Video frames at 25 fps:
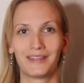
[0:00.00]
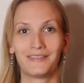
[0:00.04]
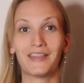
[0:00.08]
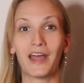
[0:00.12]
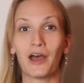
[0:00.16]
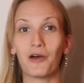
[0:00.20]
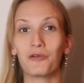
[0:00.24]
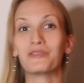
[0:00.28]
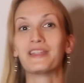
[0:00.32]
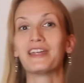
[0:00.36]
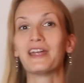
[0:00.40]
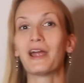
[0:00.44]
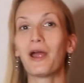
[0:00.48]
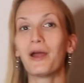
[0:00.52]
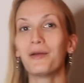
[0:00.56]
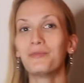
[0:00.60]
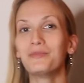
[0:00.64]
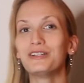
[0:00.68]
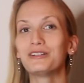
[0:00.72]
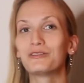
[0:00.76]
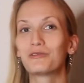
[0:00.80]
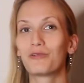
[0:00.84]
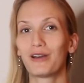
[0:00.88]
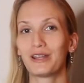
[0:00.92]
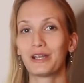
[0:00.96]
Now, there have
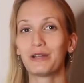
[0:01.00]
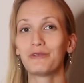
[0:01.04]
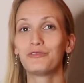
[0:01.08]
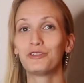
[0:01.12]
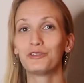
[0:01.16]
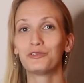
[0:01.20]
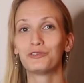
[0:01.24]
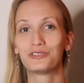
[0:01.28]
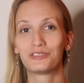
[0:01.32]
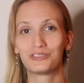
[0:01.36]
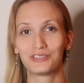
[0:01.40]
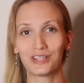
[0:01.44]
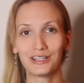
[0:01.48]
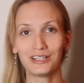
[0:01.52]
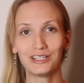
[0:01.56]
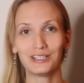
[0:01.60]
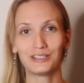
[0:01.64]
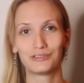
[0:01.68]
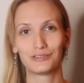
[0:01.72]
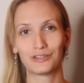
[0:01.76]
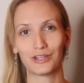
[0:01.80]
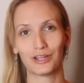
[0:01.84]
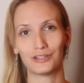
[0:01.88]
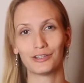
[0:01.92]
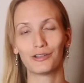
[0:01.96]
been quite a few
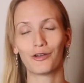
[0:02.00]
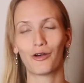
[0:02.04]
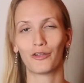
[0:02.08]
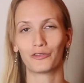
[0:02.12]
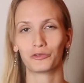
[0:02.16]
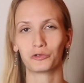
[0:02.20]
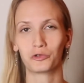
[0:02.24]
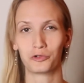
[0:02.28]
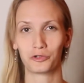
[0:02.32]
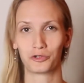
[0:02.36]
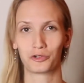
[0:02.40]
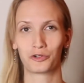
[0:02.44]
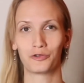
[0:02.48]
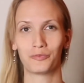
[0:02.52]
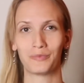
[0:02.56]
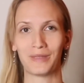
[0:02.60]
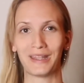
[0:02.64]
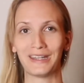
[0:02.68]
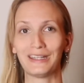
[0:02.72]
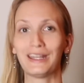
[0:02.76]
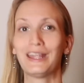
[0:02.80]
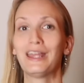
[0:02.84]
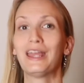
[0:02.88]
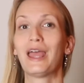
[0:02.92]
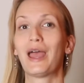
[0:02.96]
studies done on
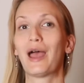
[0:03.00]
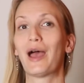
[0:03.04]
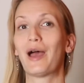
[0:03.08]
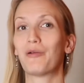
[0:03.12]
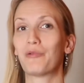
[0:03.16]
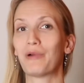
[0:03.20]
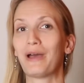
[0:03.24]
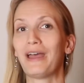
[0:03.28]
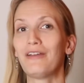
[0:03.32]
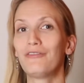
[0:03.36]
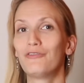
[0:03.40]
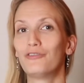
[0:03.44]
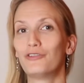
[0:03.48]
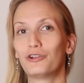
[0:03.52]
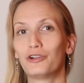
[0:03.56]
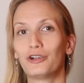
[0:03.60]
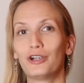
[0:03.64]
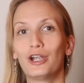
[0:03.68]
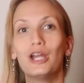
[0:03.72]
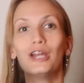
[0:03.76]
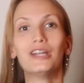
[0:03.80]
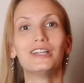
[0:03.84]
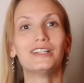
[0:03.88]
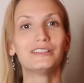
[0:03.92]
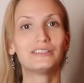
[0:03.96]
curcumin.
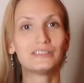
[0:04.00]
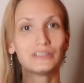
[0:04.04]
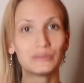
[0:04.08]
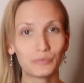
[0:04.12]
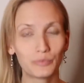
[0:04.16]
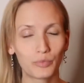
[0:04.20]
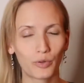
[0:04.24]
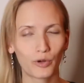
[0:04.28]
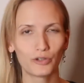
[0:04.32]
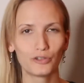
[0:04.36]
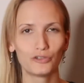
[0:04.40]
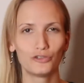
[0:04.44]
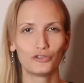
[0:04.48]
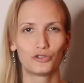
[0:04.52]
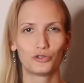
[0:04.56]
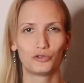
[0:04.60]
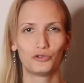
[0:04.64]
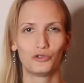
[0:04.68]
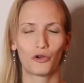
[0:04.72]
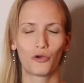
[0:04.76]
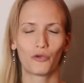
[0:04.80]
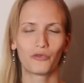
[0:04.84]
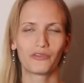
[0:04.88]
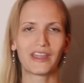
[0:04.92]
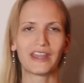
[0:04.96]
However, it's important to
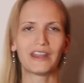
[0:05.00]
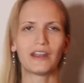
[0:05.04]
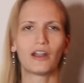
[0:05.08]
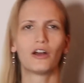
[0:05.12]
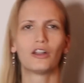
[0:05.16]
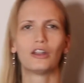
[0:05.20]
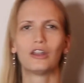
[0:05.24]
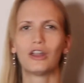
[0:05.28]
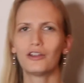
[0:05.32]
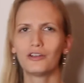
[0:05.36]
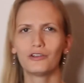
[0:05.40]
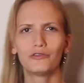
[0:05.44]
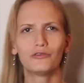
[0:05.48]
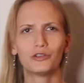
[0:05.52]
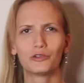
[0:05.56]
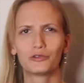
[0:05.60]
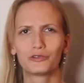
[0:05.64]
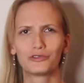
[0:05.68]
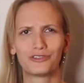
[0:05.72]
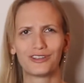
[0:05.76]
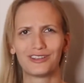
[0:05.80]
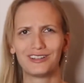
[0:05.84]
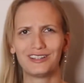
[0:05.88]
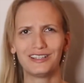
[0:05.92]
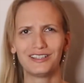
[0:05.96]
note that a lot of those
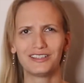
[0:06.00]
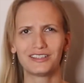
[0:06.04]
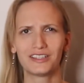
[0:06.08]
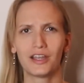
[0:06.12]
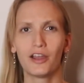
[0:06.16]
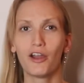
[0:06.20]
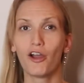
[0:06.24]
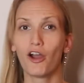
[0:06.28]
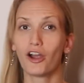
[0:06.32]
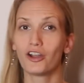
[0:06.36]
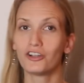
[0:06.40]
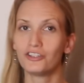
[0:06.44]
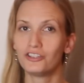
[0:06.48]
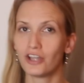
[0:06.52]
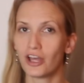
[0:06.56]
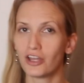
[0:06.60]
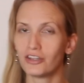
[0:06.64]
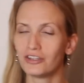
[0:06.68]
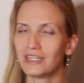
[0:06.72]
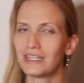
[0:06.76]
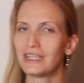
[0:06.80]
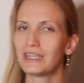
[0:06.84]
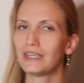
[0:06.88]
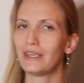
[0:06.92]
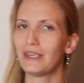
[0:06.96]
studies are
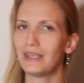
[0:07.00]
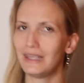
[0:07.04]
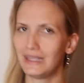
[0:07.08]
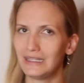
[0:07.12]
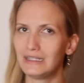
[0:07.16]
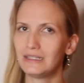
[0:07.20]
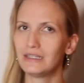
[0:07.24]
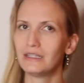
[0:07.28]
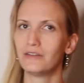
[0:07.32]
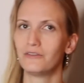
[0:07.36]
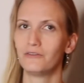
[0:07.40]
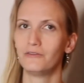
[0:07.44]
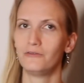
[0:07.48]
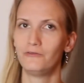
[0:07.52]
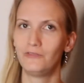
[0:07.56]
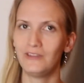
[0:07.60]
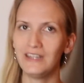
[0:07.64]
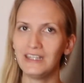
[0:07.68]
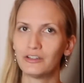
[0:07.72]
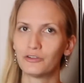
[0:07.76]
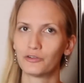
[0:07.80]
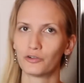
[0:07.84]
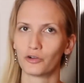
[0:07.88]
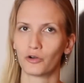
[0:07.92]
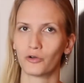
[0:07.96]
done in
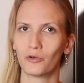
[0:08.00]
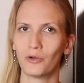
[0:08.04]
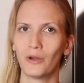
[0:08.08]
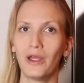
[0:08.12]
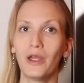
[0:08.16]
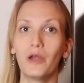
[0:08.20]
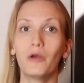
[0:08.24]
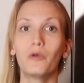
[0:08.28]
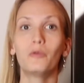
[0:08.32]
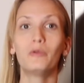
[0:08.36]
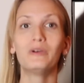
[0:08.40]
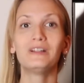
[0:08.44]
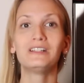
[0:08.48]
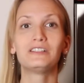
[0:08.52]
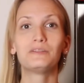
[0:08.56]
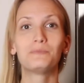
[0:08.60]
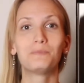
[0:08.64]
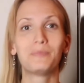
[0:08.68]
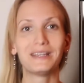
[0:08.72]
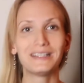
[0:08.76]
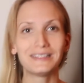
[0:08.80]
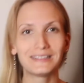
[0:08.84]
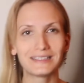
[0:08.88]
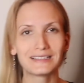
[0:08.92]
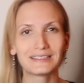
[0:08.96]
vitro, which
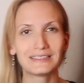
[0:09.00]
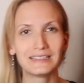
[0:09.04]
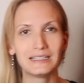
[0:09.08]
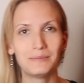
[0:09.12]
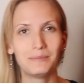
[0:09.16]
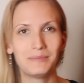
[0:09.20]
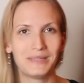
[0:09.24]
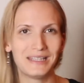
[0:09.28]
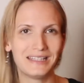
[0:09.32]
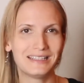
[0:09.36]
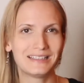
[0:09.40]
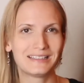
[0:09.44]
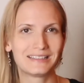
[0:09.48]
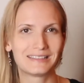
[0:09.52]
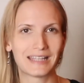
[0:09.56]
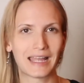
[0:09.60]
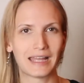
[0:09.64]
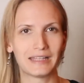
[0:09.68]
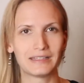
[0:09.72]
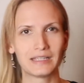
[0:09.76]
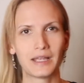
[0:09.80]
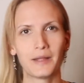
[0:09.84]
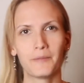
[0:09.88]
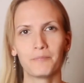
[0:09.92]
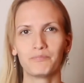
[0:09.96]
basically means
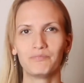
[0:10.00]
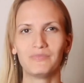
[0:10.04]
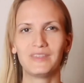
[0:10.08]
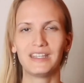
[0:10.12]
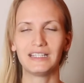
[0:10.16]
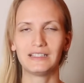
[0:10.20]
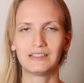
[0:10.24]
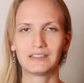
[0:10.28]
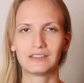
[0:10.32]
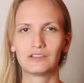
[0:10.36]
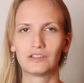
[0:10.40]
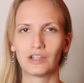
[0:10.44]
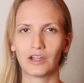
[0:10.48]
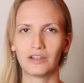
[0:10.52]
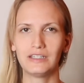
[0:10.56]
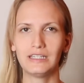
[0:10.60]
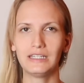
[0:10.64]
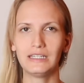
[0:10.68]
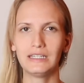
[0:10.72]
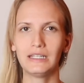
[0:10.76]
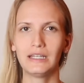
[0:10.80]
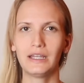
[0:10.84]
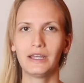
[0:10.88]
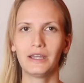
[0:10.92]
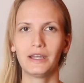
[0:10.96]
that they
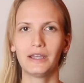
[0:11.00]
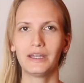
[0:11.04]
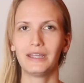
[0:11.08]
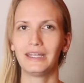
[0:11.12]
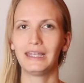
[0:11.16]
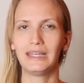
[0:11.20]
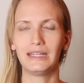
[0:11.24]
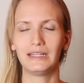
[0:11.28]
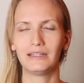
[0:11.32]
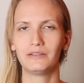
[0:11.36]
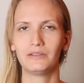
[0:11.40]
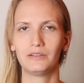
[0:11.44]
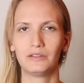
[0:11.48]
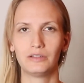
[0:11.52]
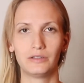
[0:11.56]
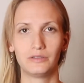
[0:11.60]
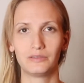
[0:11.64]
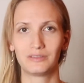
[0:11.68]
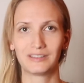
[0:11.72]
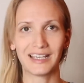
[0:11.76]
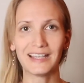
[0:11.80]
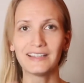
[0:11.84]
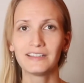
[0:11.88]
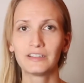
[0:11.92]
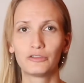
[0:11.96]
study in
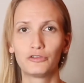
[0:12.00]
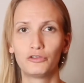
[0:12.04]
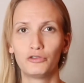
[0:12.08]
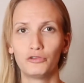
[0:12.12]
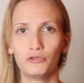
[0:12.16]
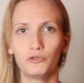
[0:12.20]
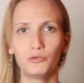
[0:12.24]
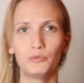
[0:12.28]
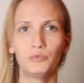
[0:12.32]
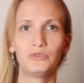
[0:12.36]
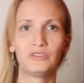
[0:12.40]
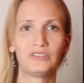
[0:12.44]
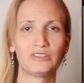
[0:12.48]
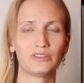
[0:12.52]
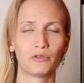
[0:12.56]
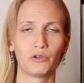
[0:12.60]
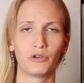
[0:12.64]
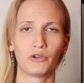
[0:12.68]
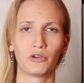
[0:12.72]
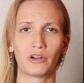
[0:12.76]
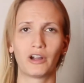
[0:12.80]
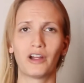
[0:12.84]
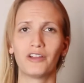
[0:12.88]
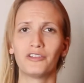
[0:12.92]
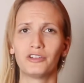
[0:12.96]
test tubes
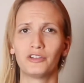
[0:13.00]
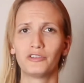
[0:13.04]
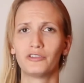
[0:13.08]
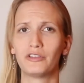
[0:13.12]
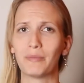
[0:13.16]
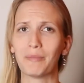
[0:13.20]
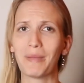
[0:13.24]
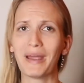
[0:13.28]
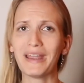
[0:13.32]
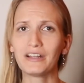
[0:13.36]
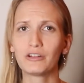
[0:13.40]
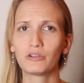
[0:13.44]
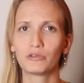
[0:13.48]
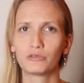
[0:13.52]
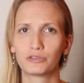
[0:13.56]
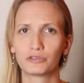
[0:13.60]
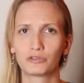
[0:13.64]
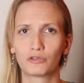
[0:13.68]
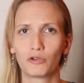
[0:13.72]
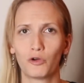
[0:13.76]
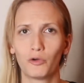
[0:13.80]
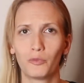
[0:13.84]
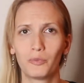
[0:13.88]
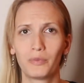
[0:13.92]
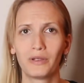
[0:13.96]
or under the
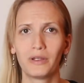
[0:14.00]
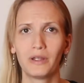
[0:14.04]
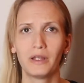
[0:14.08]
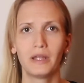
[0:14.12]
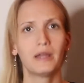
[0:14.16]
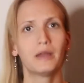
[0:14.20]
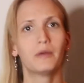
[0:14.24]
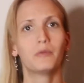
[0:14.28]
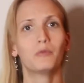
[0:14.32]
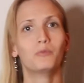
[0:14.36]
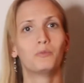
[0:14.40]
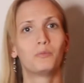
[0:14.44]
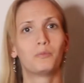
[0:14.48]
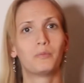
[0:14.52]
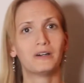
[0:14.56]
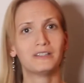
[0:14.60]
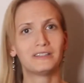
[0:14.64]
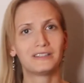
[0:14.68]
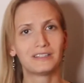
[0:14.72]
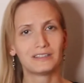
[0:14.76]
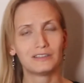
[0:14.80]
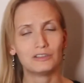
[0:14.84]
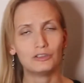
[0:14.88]
microscope, but